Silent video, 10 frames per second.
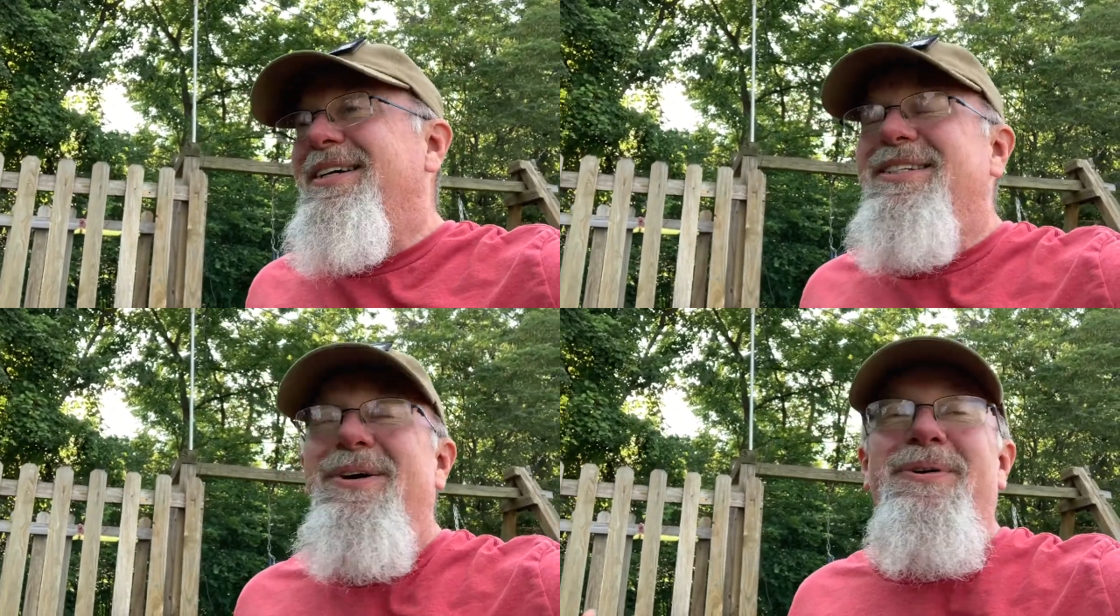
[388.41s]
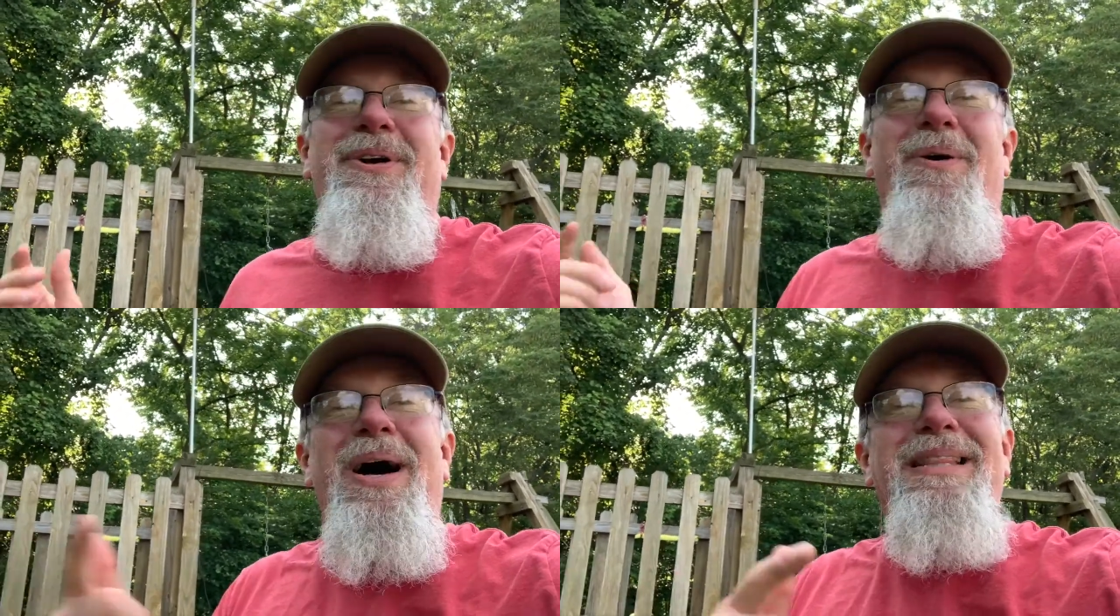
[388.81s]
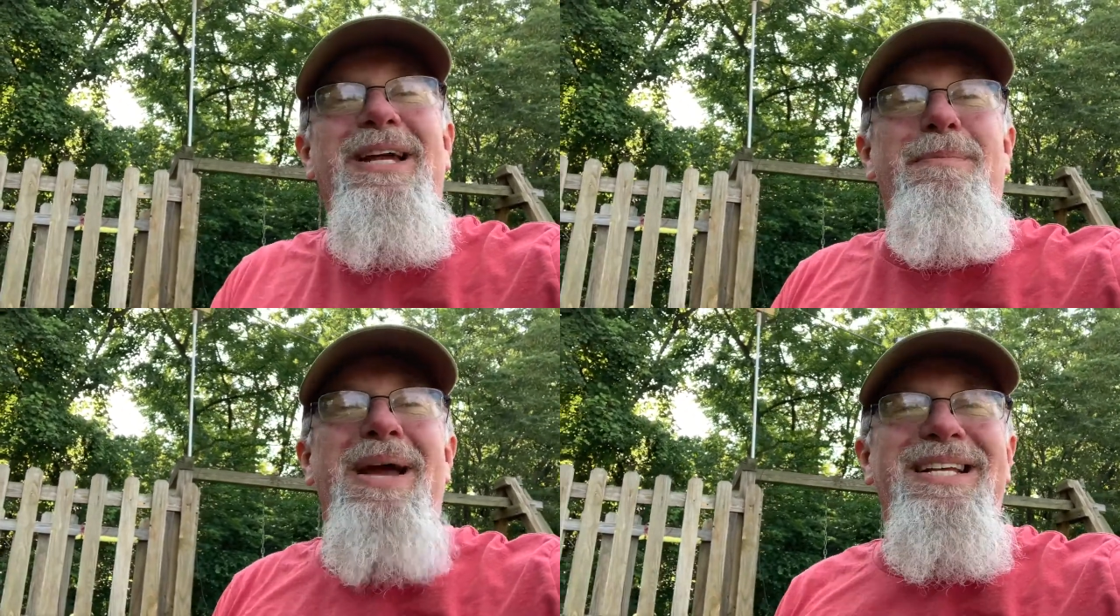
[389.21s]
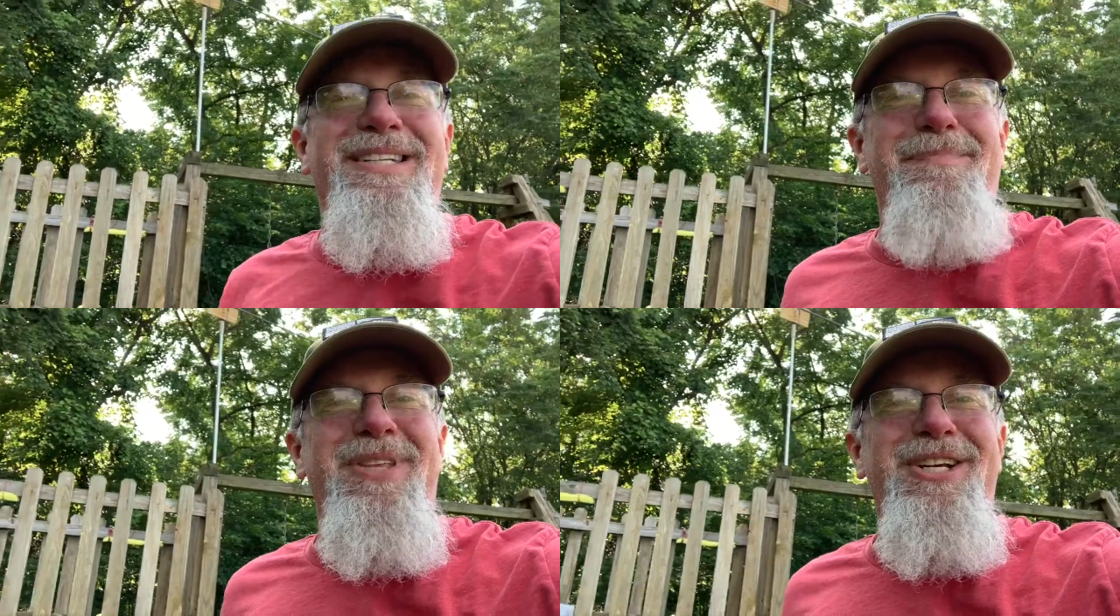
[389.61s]
So go out there, make
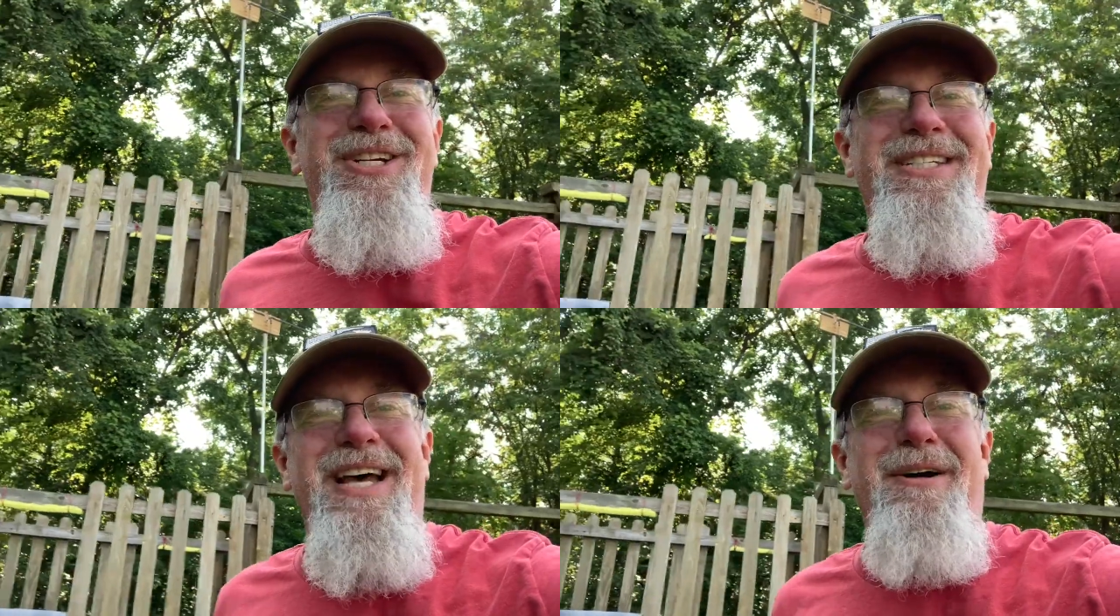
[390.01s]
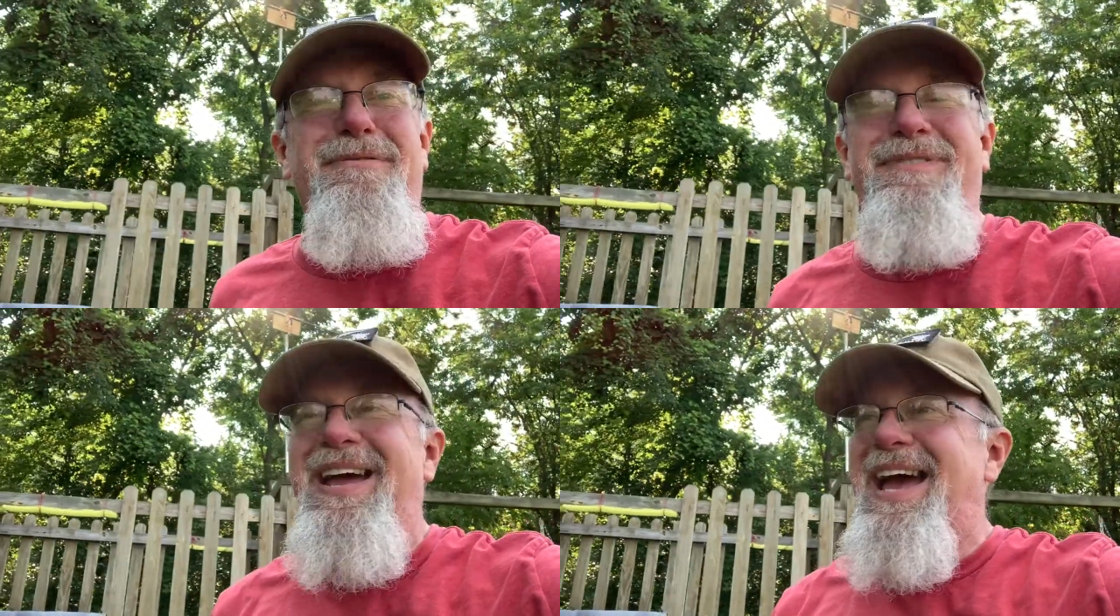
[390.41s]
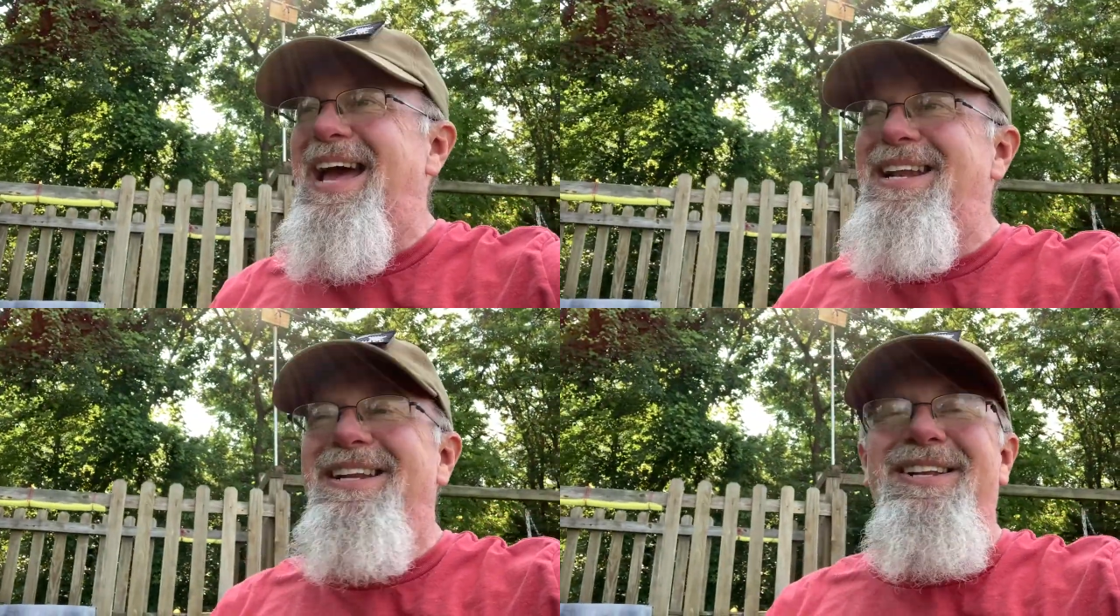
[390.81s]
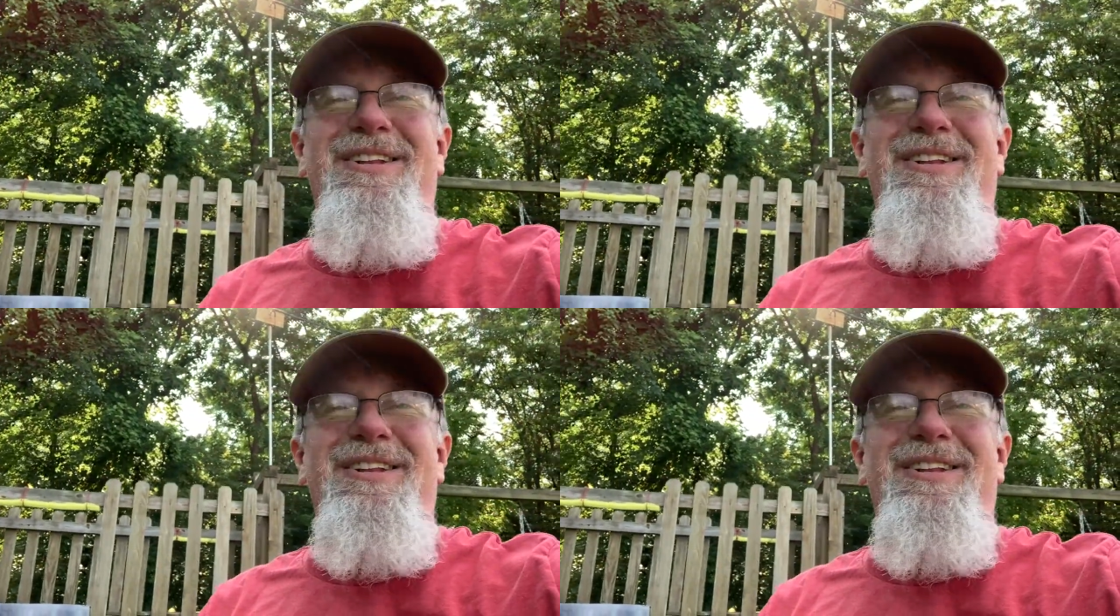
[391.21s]
something yourself. And